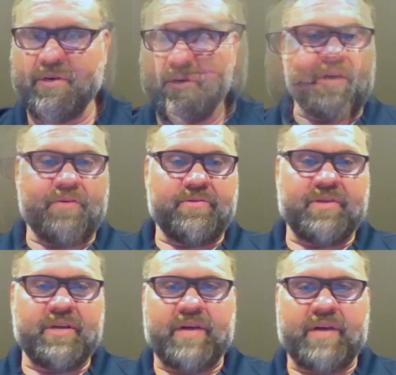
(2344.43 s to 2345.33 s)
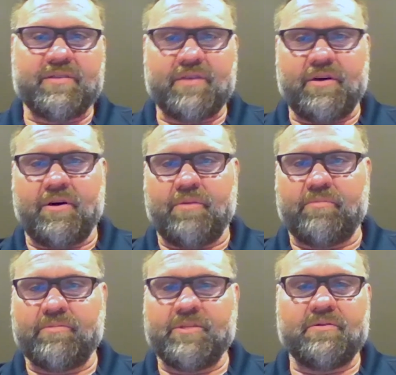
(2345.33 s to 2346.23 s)
The other thing that
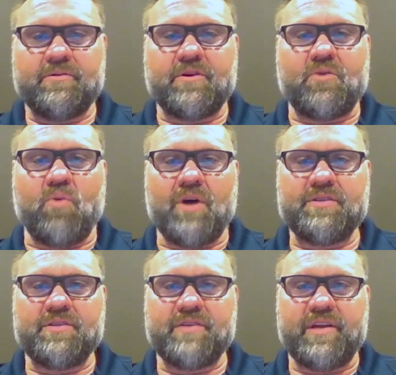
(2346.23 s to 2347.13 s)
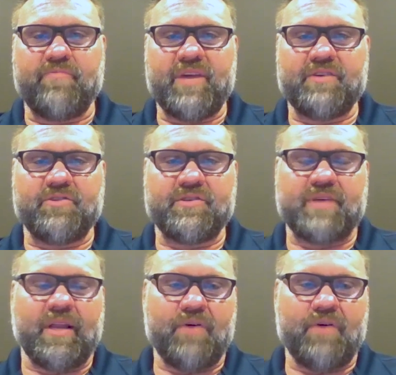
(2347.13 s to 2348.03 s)
the quantitative metrics
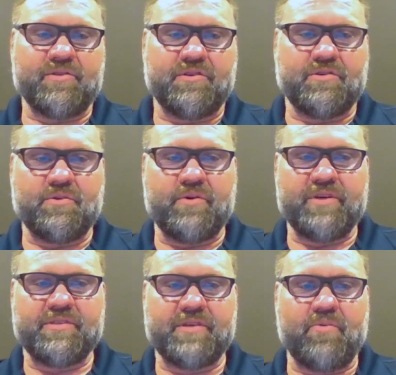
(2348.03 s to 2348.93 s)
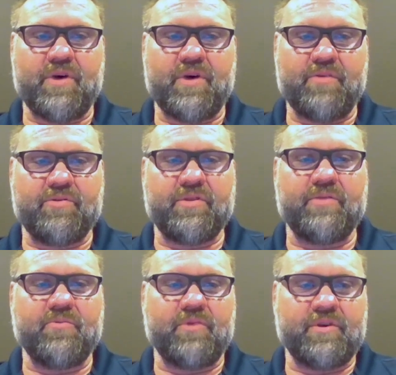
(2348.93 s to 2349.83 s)
allow us to do is,
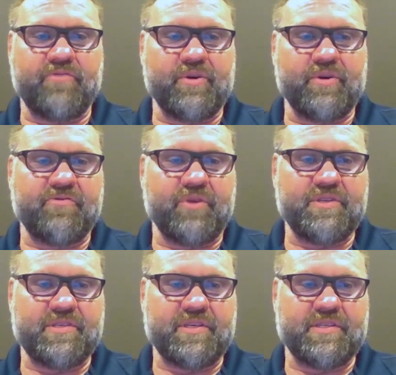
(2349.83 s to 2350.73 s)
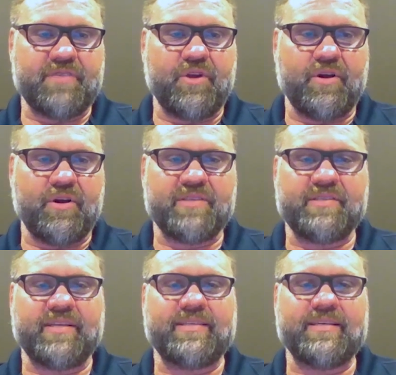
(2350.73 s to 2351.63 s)
for instance, if we look at a
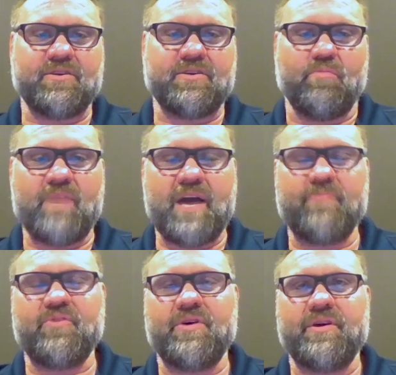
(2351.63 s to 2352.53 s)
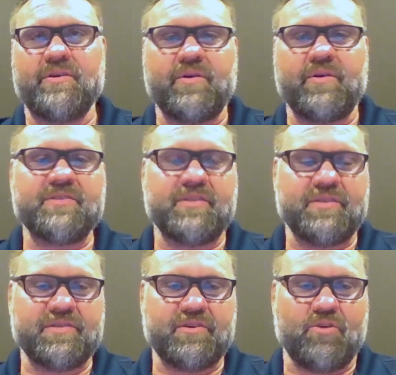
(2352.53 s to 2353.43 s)
statistical map, and a
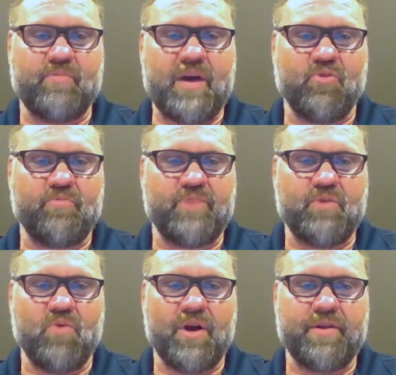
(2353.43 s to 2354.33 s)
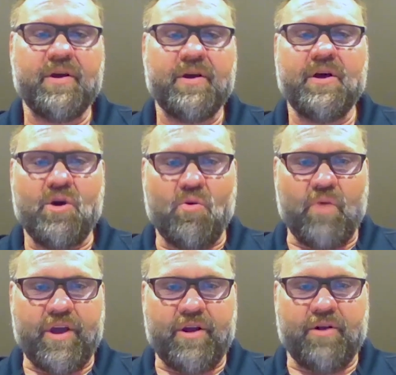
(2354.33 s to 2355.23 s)
statistical map would be one
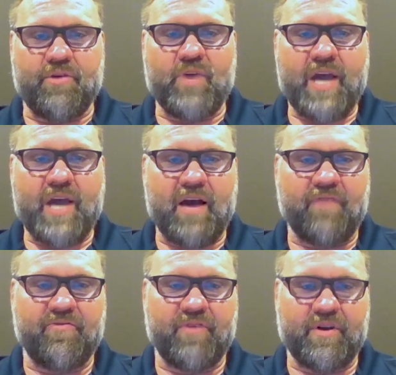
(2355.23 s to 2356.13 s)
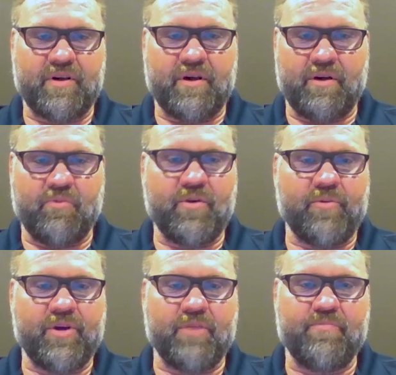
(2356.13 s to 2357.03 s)
where we have where
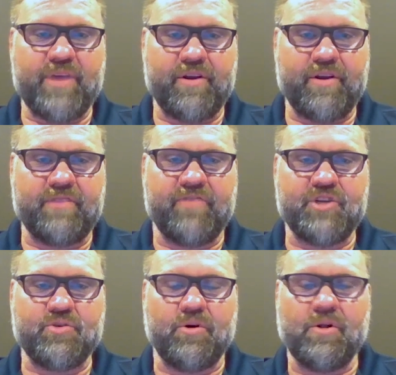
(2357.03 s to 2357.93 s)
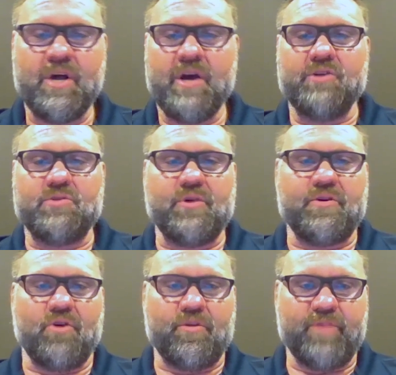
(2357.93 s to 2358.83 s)
we compare an individual to a
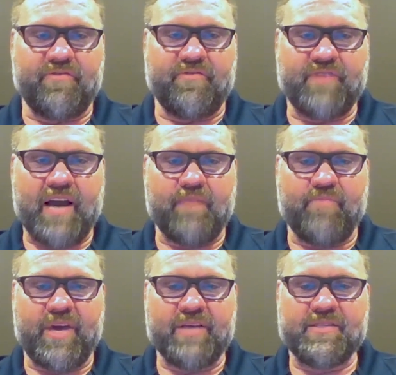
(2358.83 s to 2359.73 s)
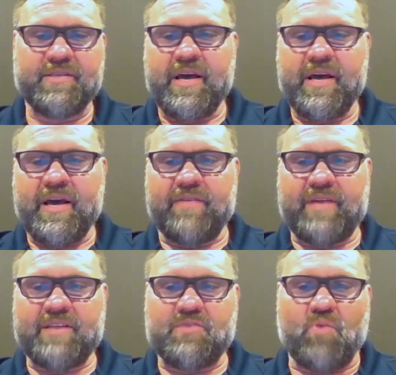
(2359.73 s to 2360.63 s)
normative database, and
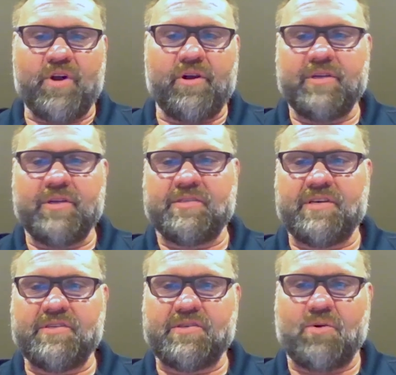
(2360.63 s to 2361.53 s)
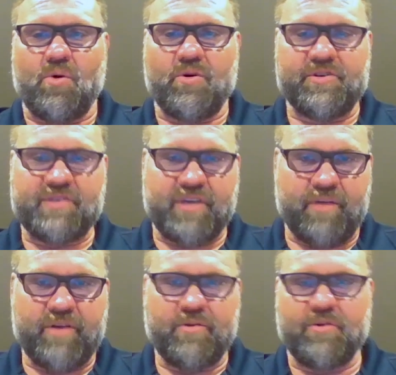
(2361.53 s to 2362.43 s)
that's where Z-scores
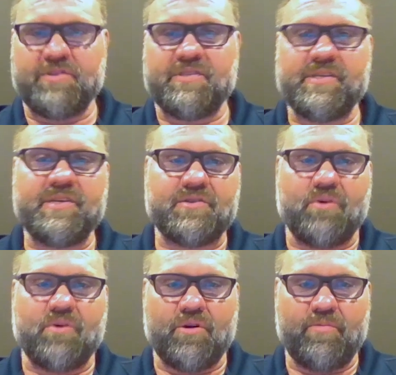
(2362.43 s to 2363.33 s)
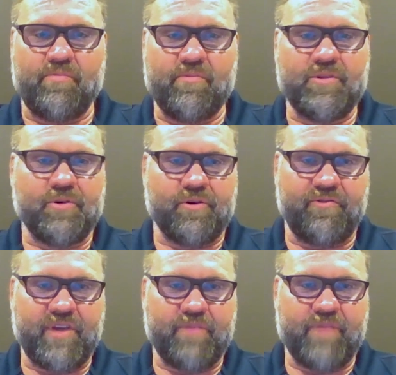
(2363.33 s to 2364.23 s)
come in, or Z-score
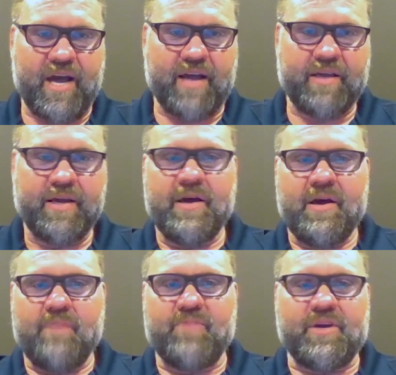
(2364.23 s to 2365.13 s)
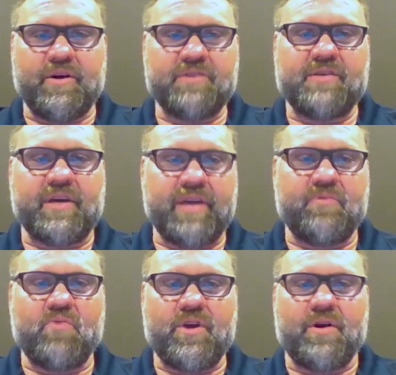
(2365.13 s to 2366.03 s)
neurofeedback, because
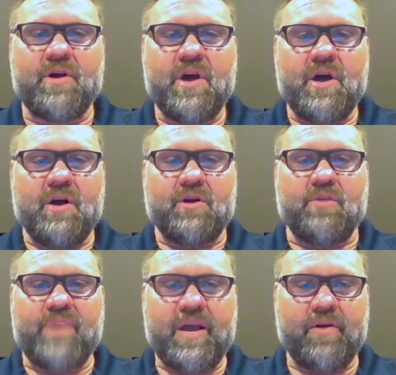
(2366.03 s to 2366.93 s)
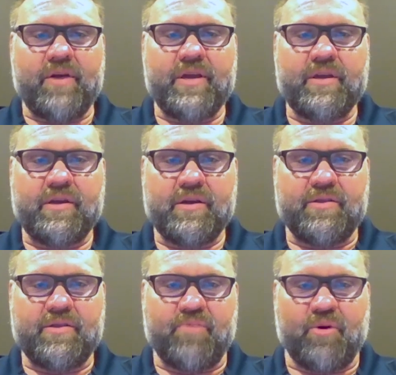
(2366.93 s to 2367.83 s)
again we're comparing
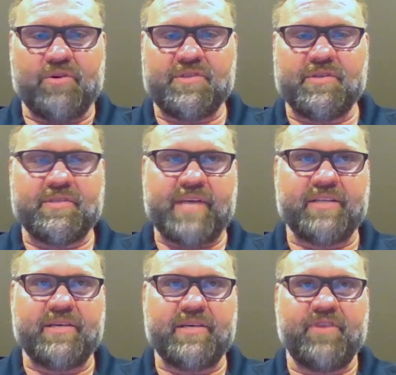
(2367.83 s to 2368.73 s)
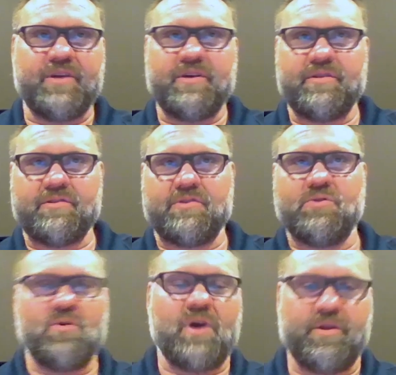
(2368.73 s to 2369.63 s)
the person's activity
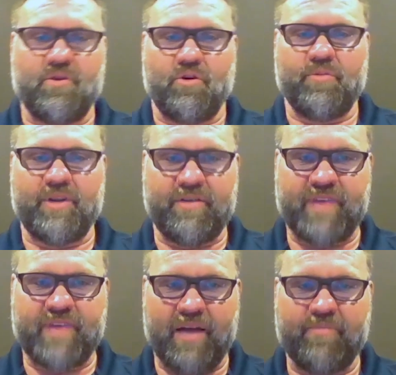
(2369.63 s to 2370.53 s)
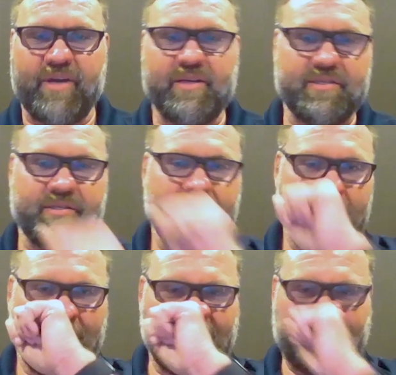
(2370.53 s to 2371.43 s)
to a normative database.
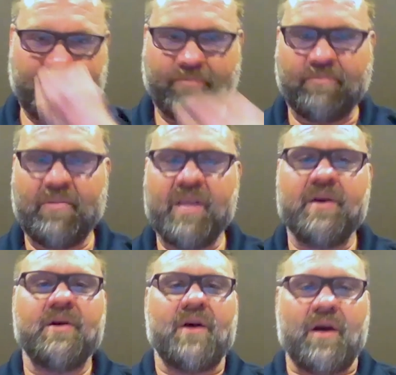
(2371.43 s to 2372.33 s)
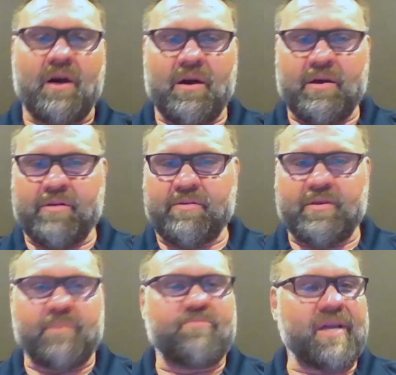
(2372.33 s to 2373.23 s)

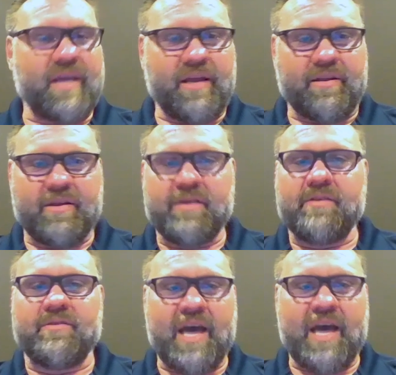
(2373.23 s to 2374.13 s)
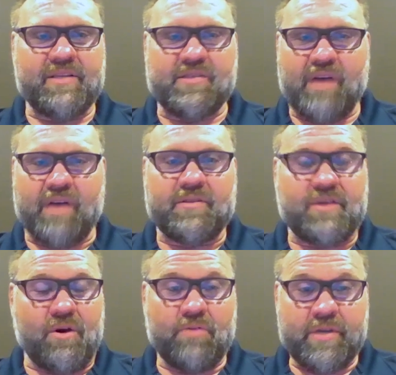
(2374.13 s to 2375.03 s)
But again, that is not
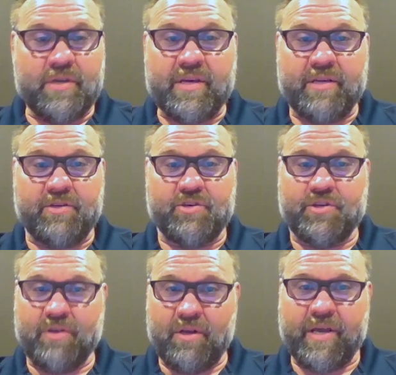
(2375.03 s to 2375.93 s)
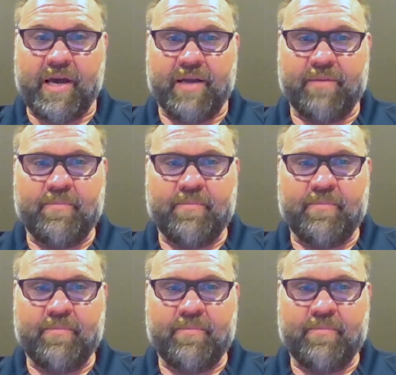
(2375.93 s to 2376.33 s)
the only thing you should look at.